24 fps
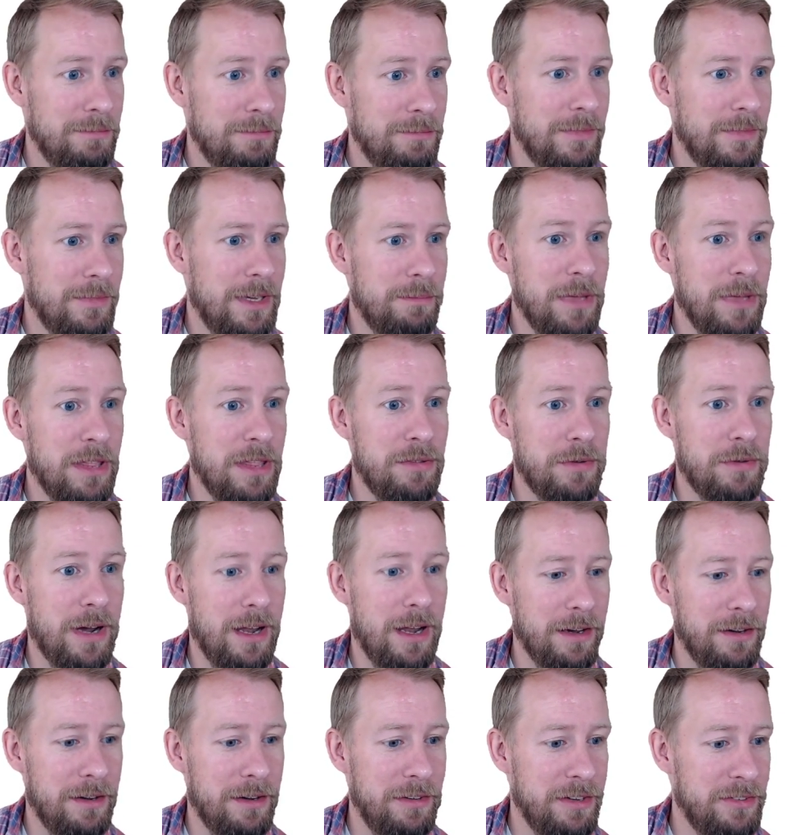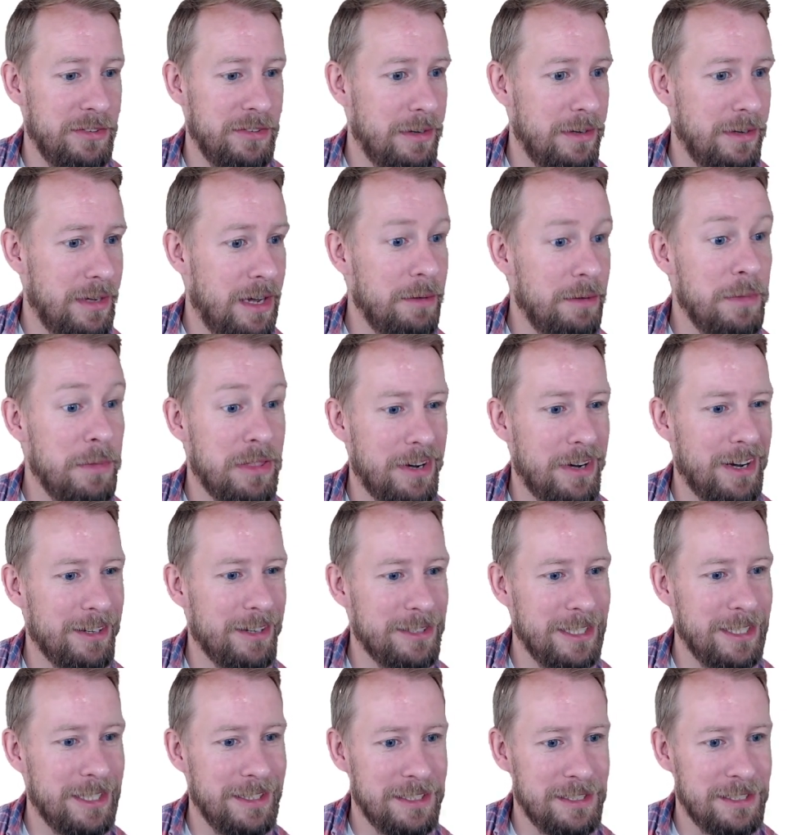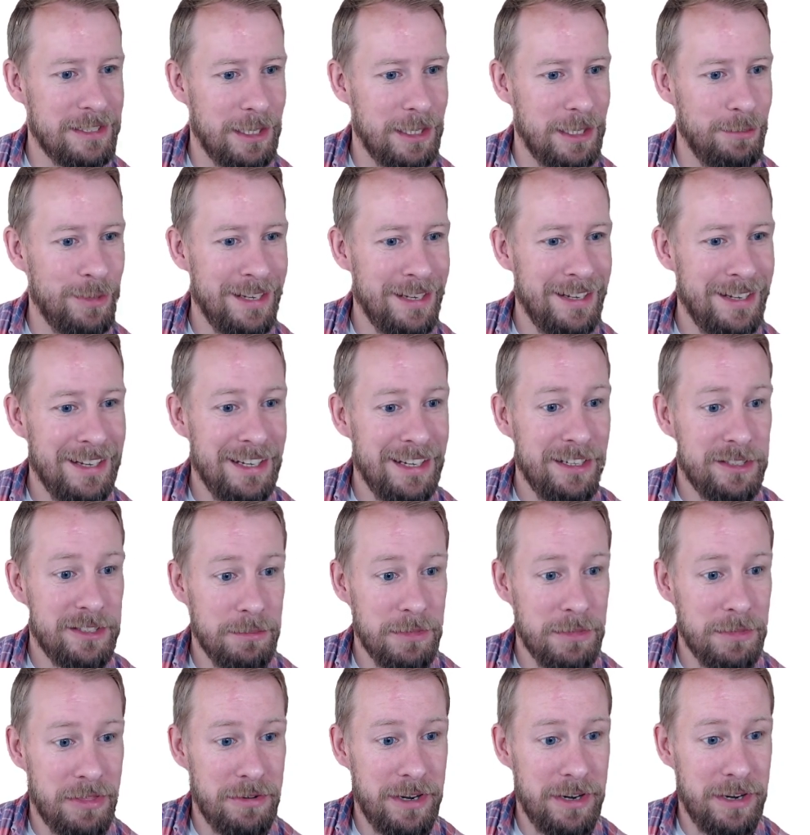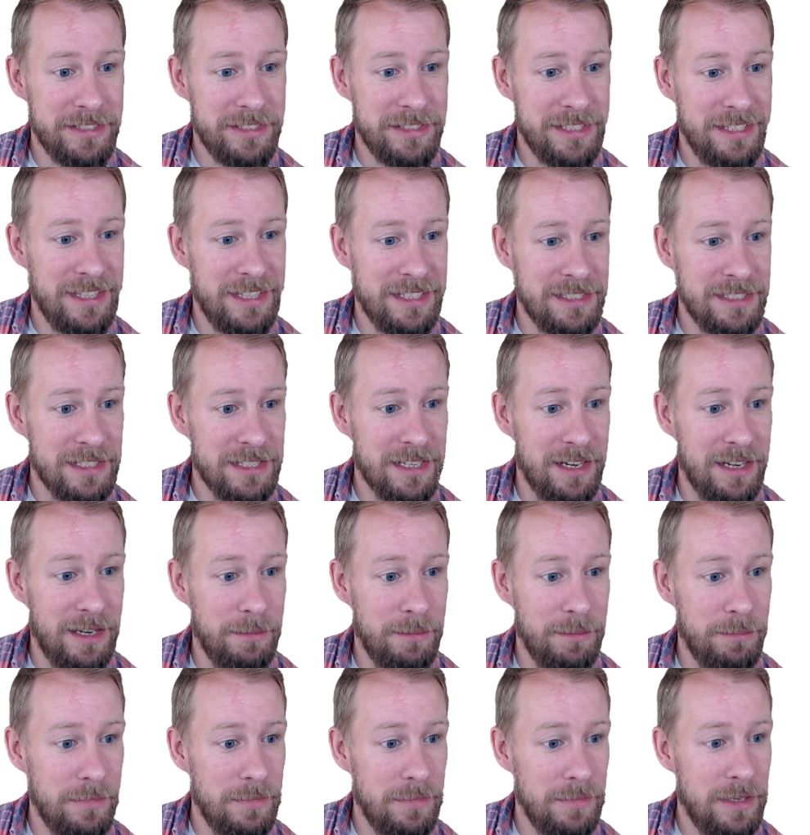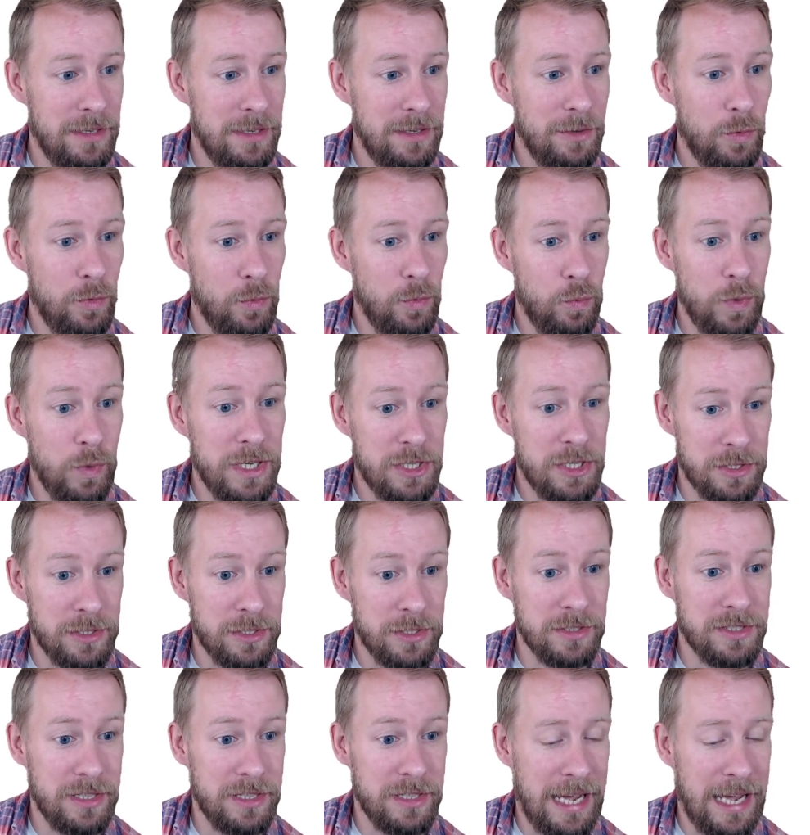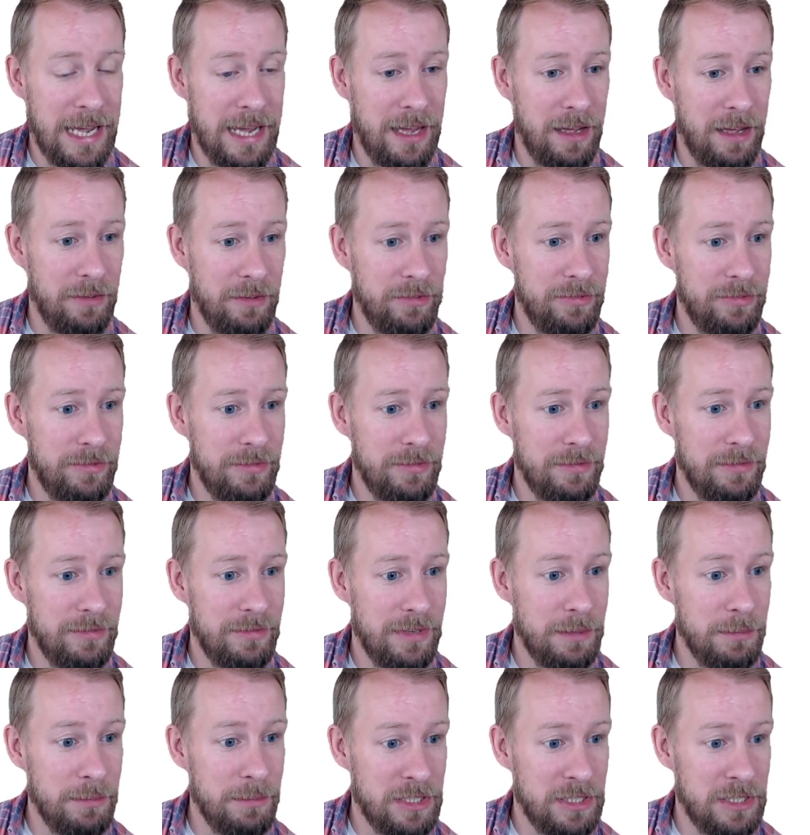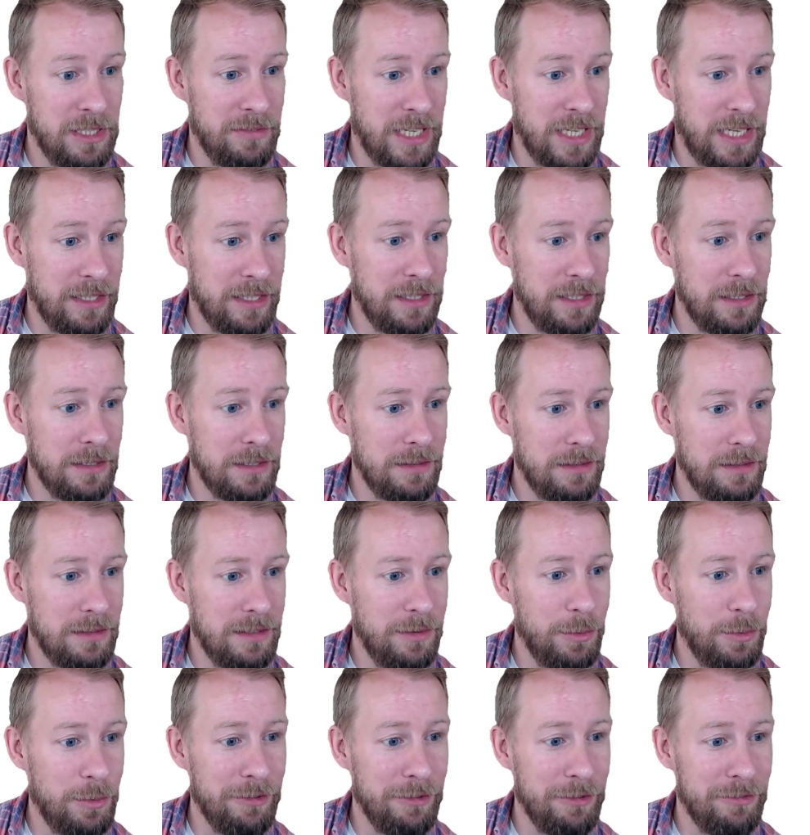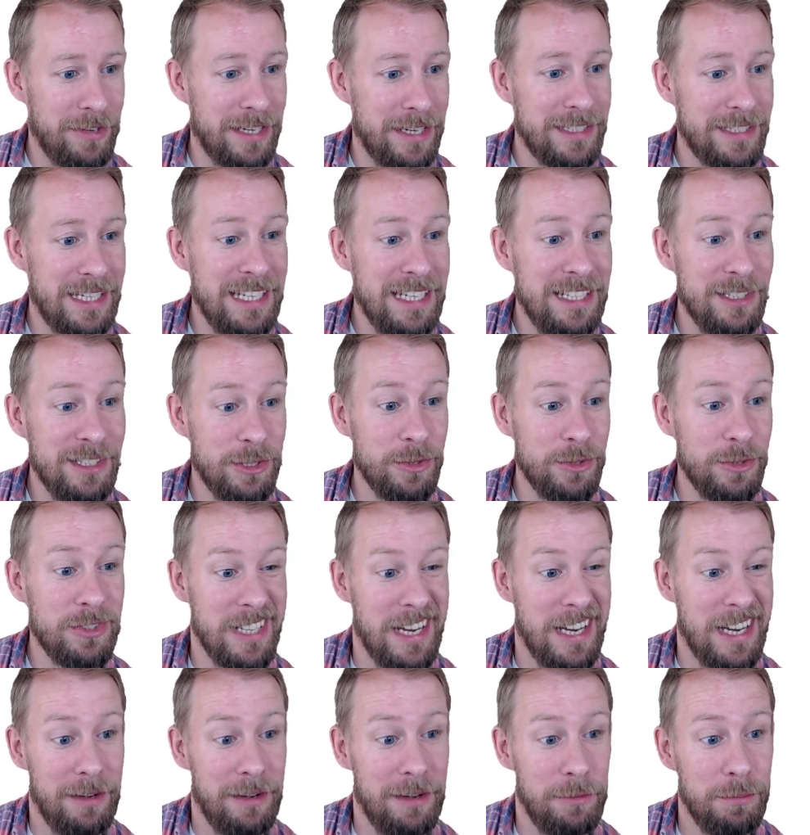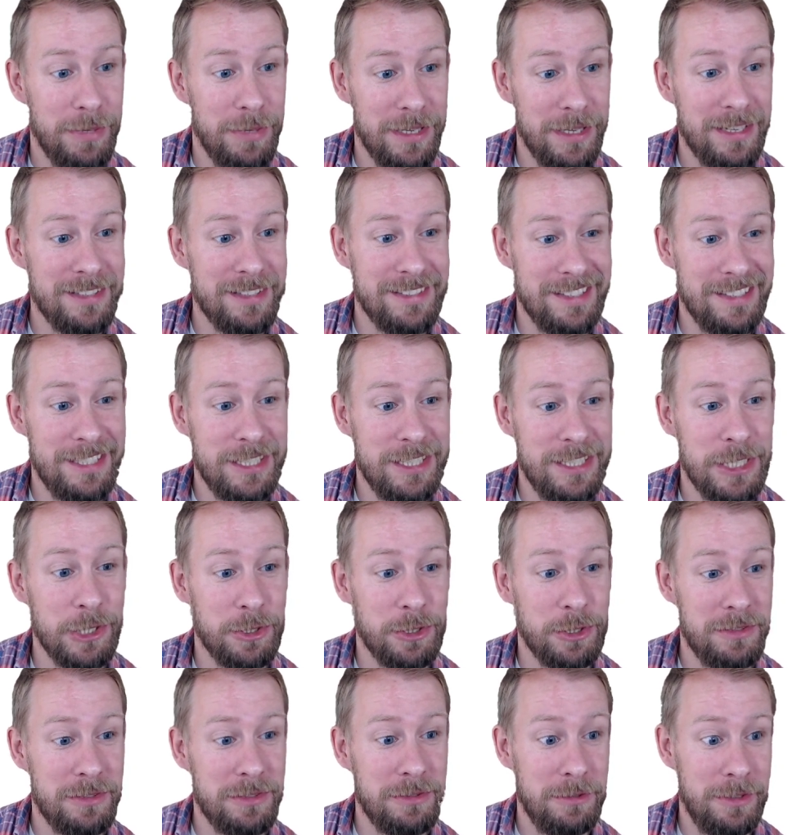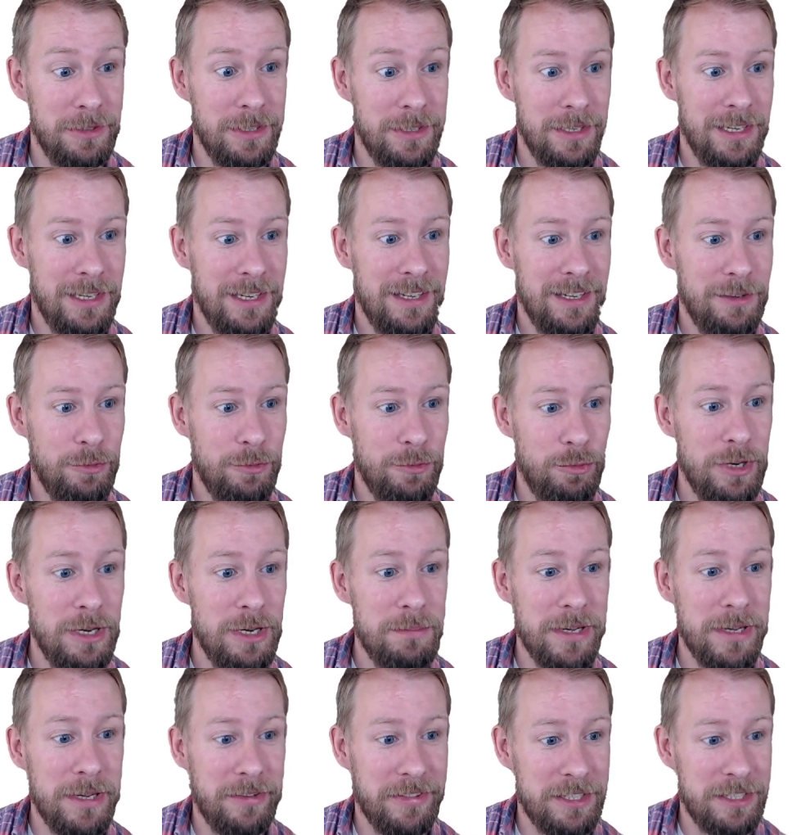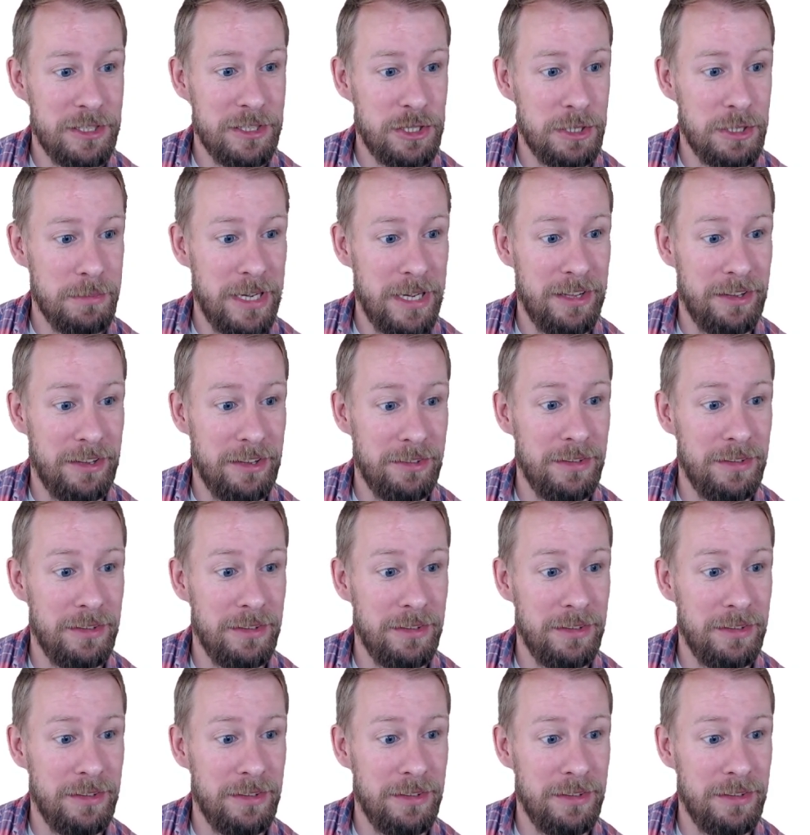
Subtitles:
Mithrala's in this team. So Mithrala's in this team, which doesn't have a mischief tank. Well, in fact, it does now, because I just rebuilt this Shamel,